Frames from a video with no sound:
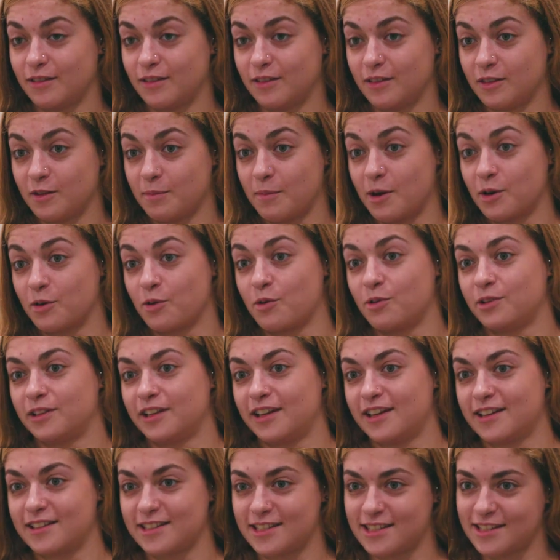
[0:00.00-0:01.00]
the
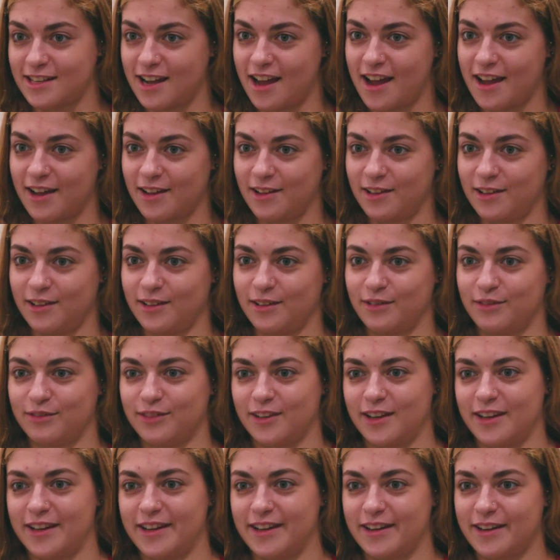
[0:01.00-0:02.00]
Mongolian style of
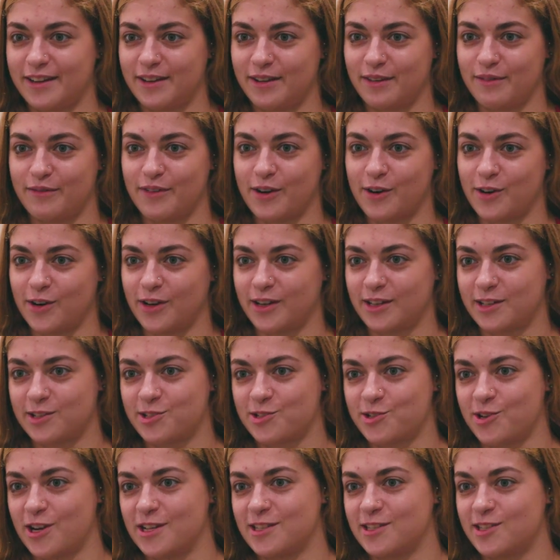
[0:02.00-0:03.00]
like various
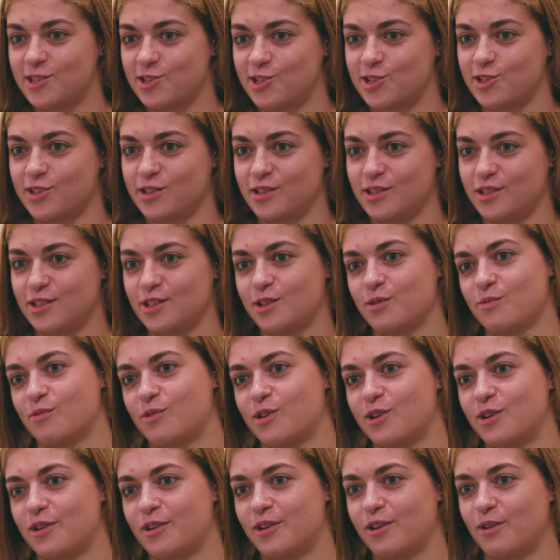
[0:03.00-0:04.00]
transitions in
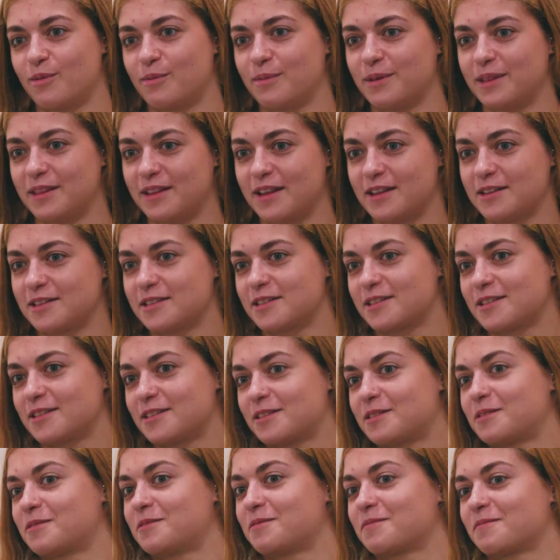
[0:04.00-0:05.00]
one arm, and
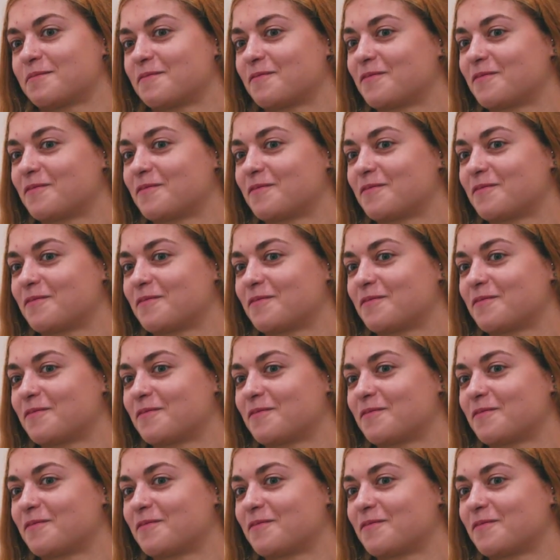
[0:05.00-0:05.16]
that's